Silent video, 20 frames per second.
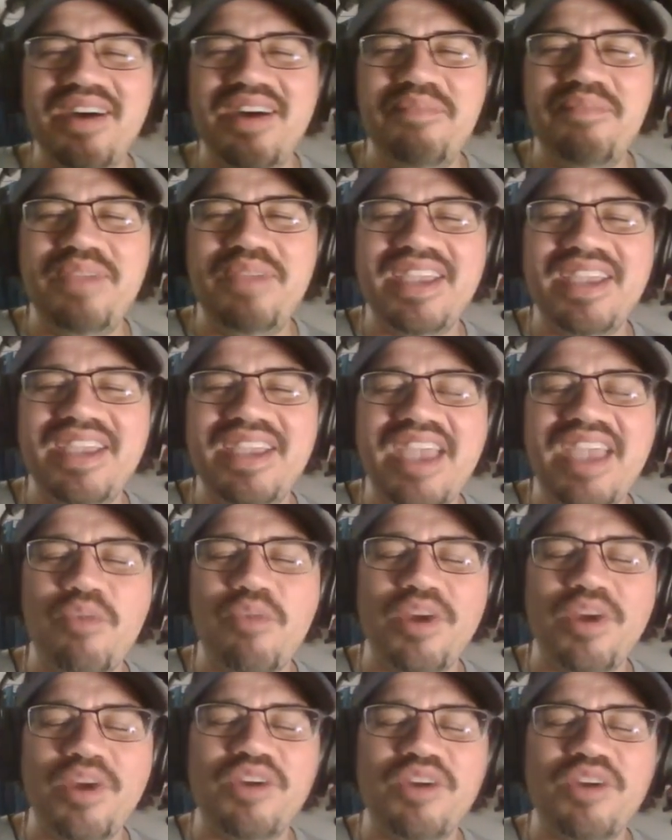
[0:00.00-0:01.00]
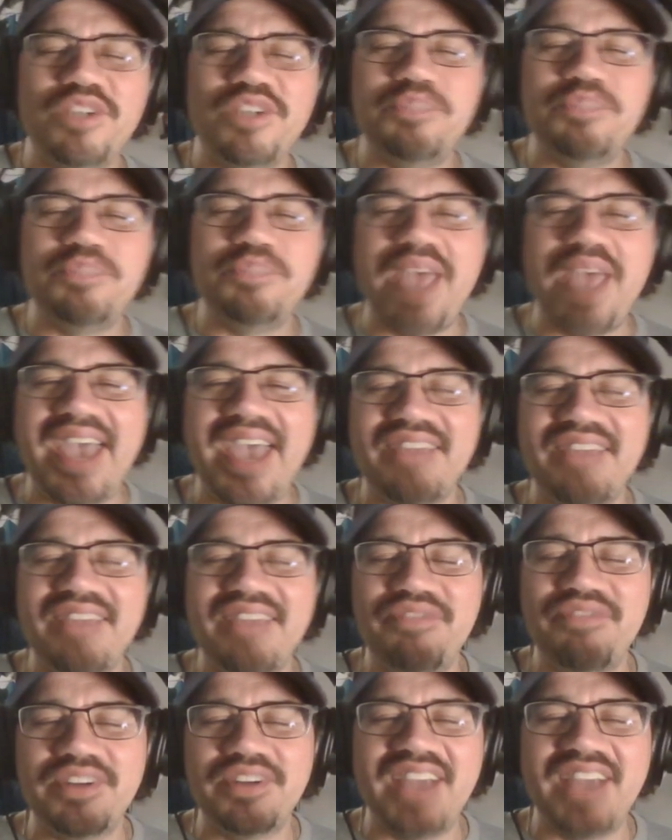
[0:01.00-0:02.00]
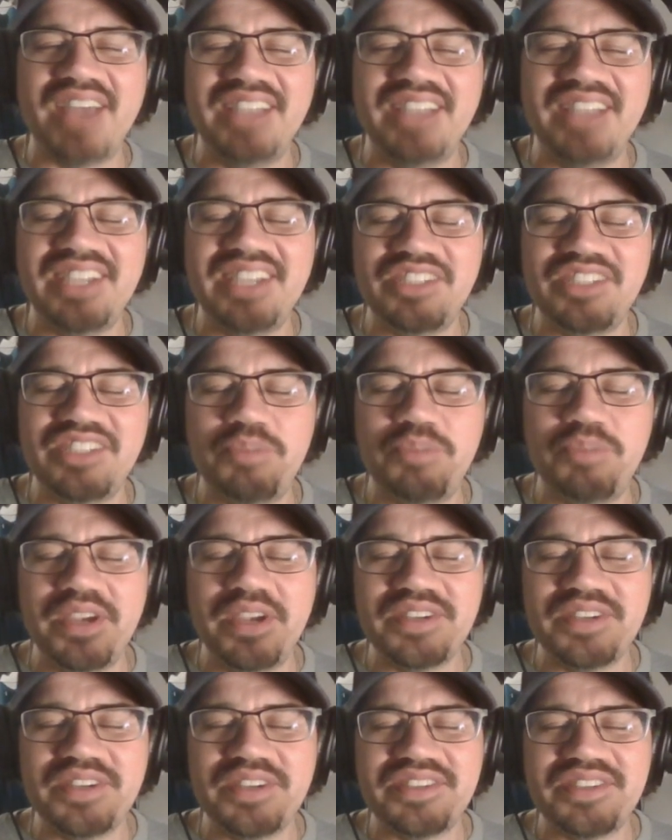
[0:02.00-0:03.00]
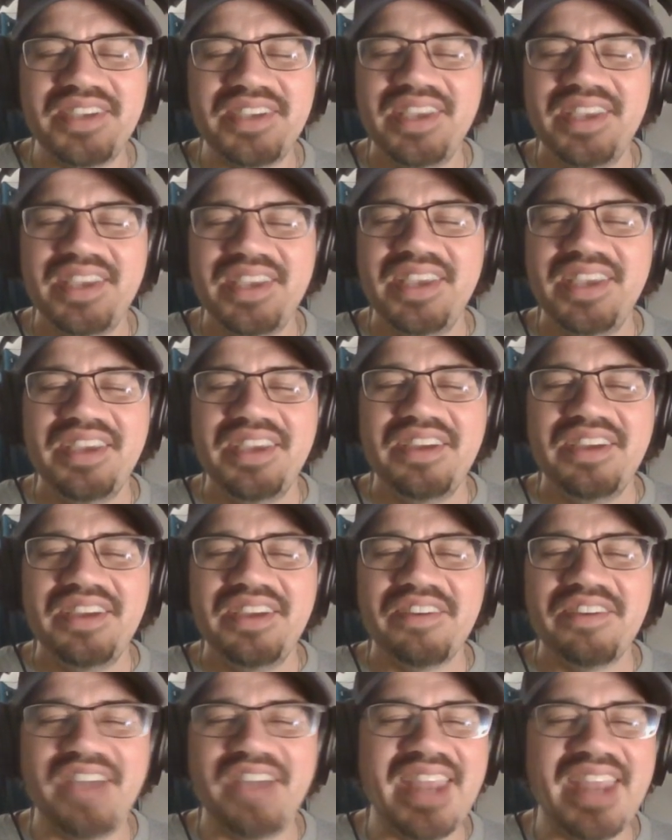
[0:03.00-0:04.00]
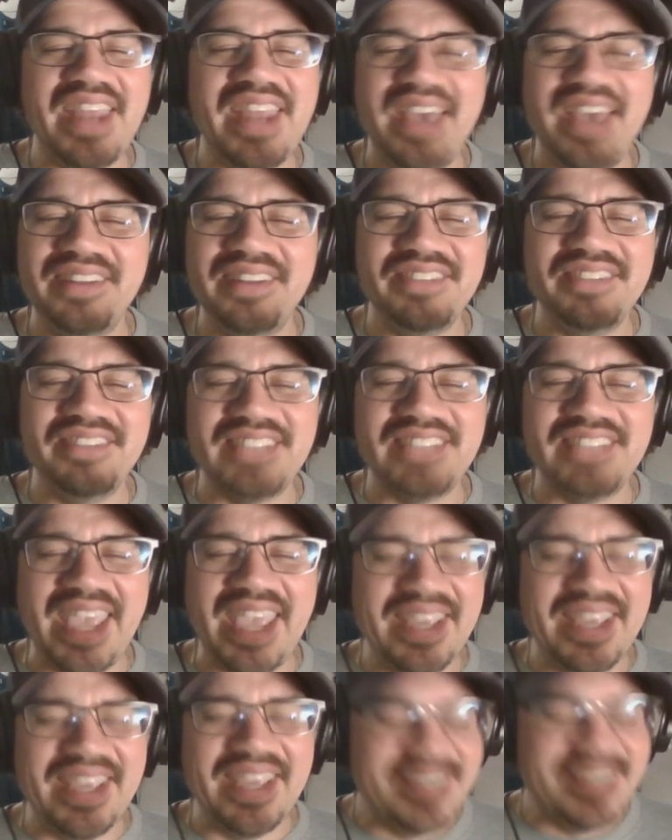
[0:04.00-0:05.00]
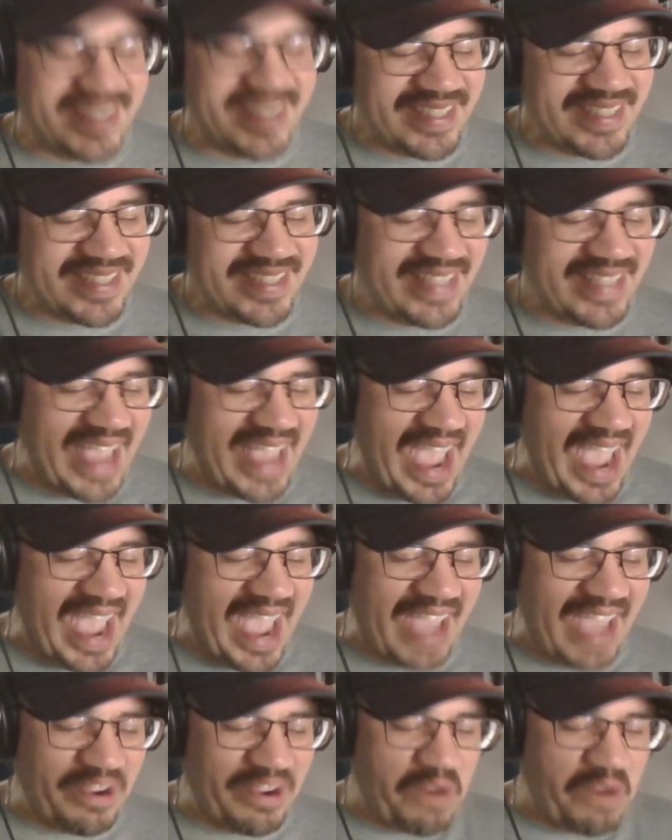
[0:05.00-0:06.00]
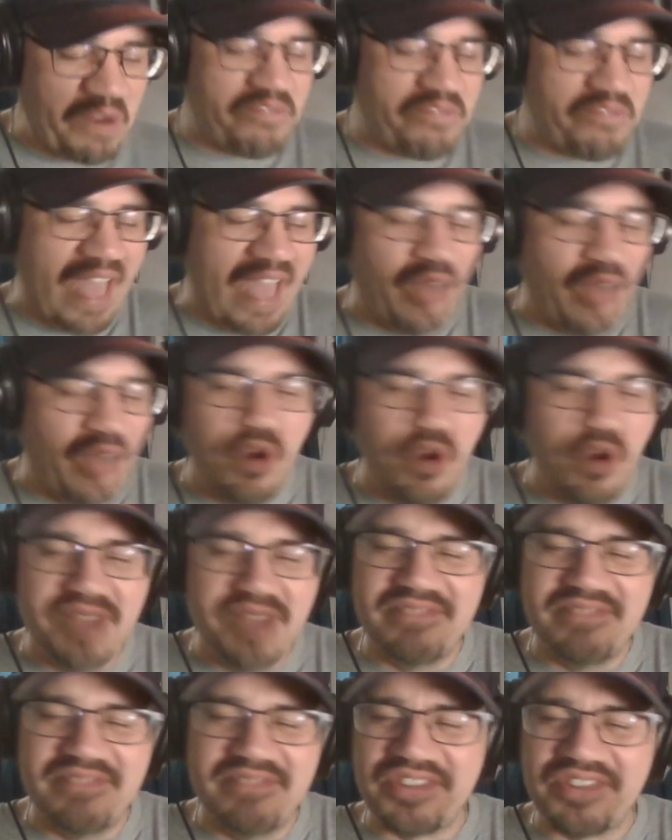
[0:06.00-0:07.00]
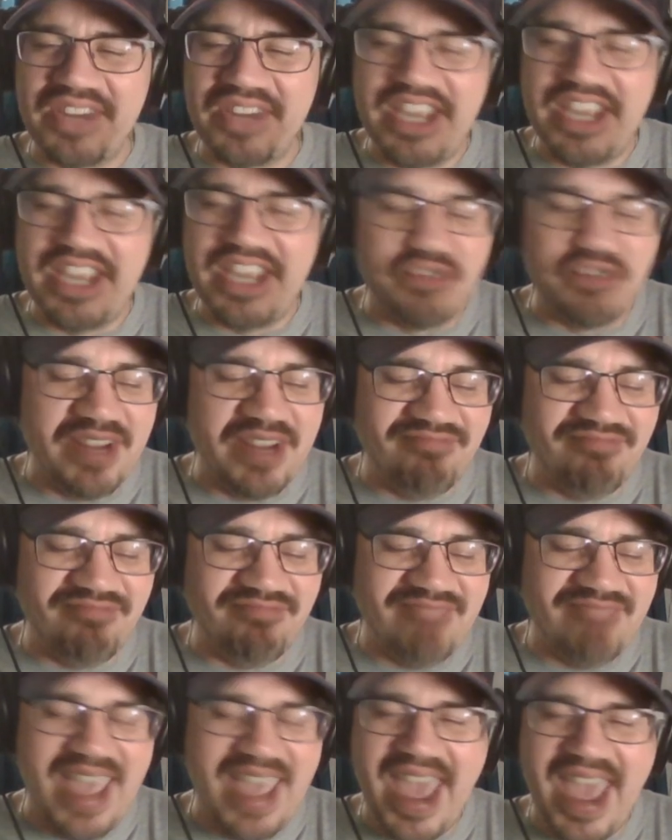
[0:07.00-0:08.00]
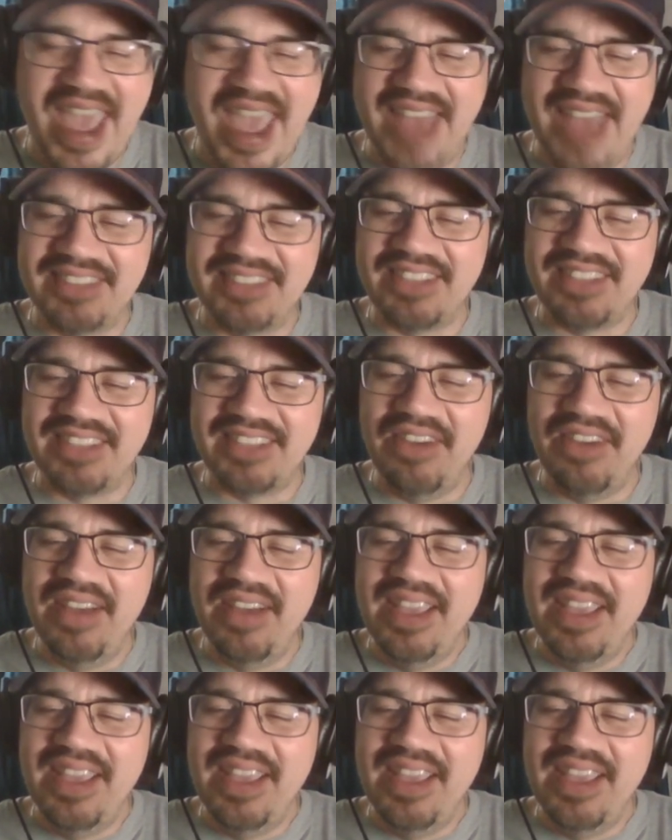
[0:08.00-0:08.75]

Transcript: being a workhorse back for Tajay Spears right out of his hands. Yeah, you're a foul one, Mr. Henry. Yeah, so